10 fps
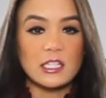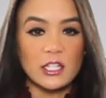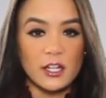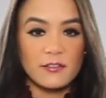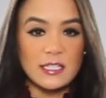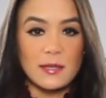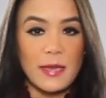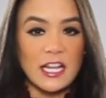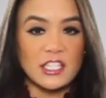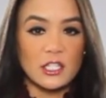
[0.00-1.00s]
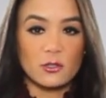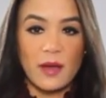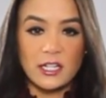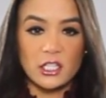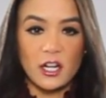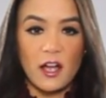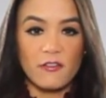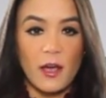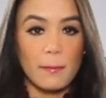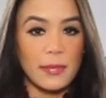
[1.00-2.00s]
served as the managing director
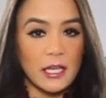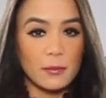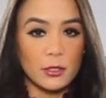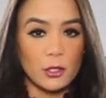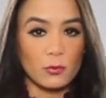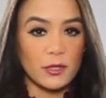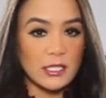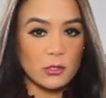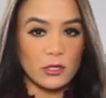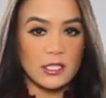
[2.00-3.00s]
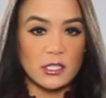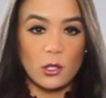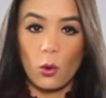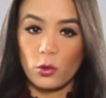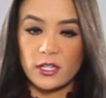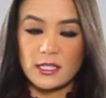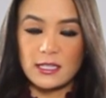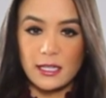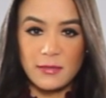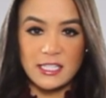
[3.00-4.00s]
of Big Blue Resources
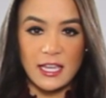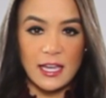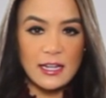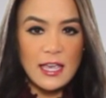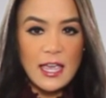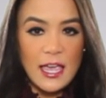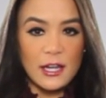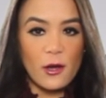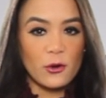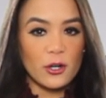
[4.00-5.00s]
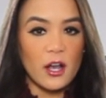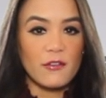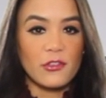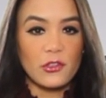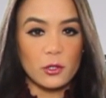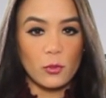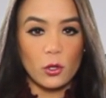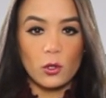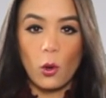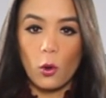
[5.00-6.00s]
Holdings Limited, an owner of
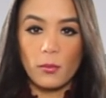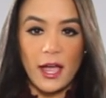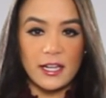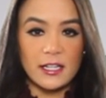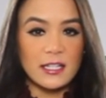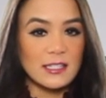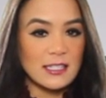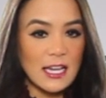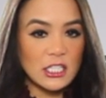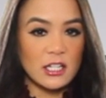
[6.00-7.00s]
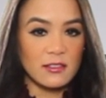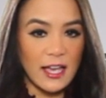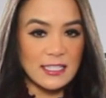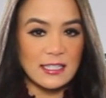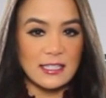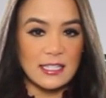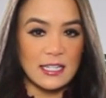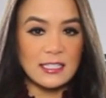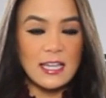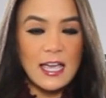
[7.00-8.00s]
thermal coal mining concession
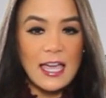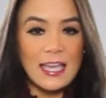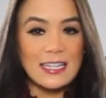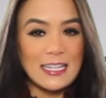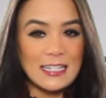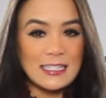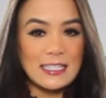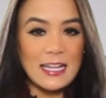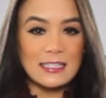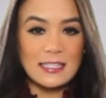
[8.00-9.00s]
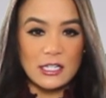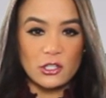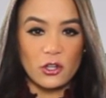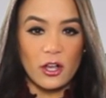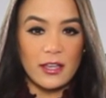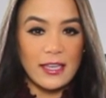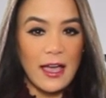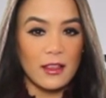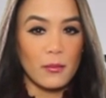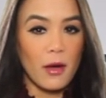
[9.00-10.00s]
licenses in east and central
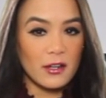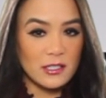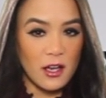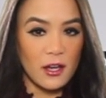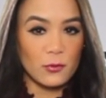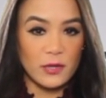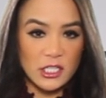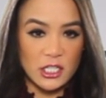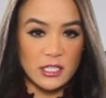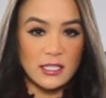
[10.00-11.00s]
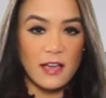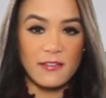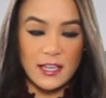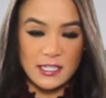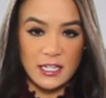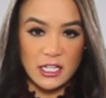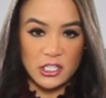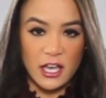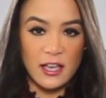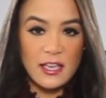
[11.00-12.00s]
Kalimantan regions of
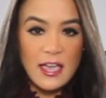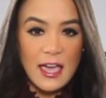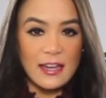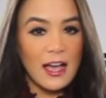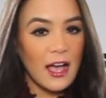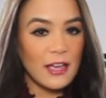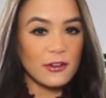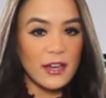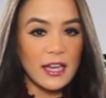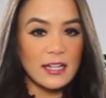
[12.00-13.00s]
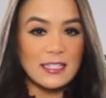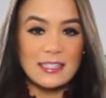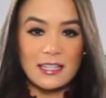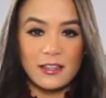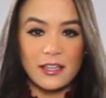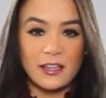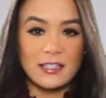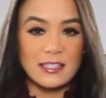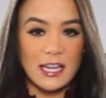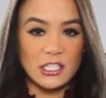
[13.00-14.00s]
Indonesia and high grade silica
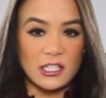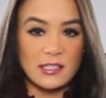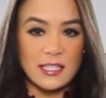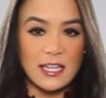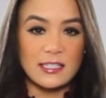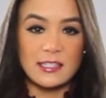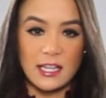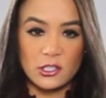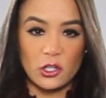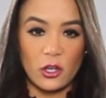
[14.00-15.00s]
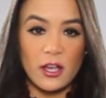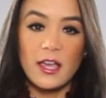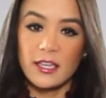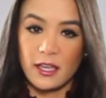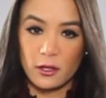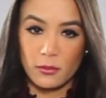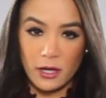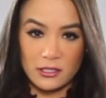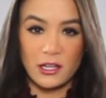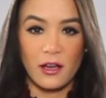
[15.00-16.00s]
concessions in central
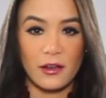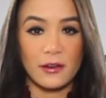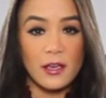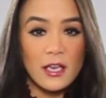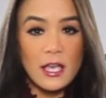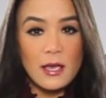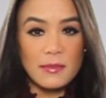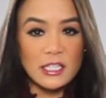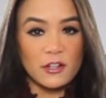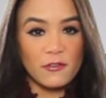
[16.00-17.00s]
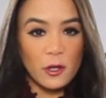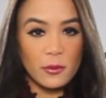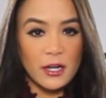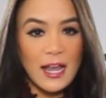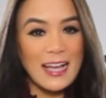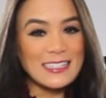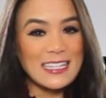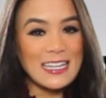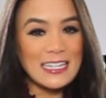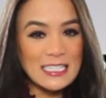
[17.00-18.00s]
Kalimantan. Mr. Filbert has
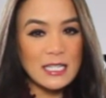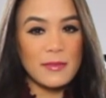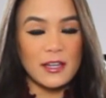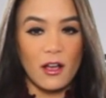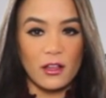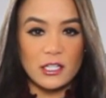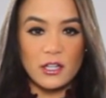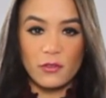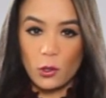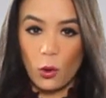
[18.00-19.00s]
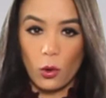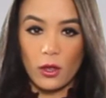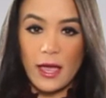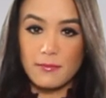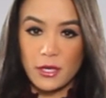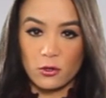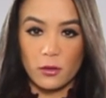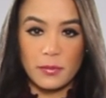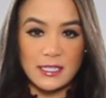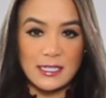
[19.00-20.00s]
intimate knowledge of the coal and
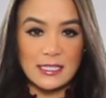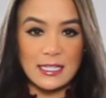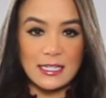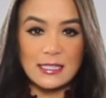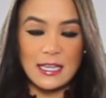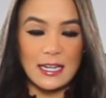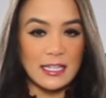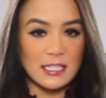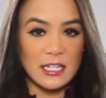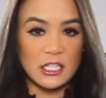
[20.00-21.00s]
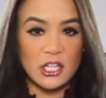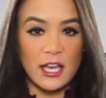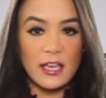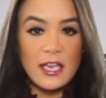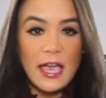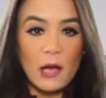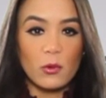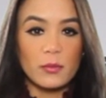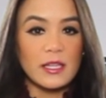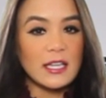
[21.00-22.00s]
mineral businesses in Indonesia and
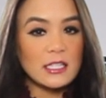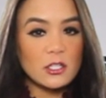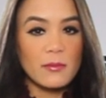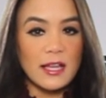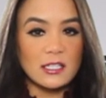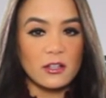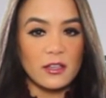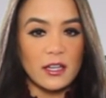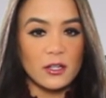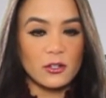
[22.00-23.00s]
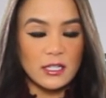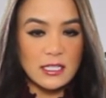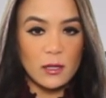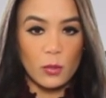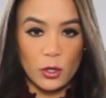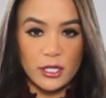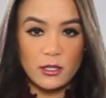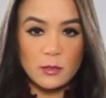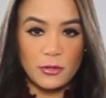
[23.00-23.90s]
will be instrumental in increasing Borneo's